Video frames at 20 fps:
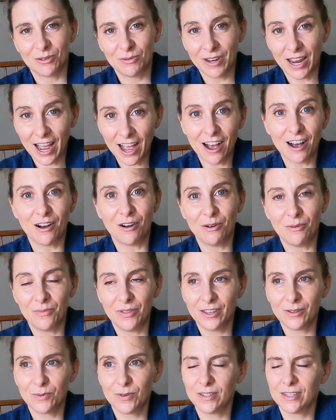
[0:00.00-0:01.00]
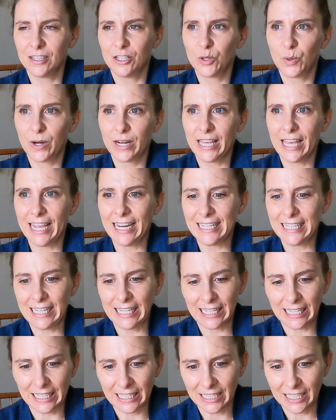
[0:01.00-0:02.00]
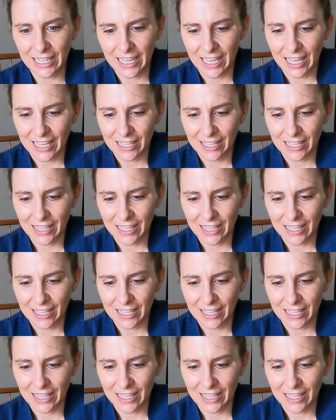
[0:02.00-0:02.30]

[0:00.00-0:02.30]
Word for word: so now this was in 2018.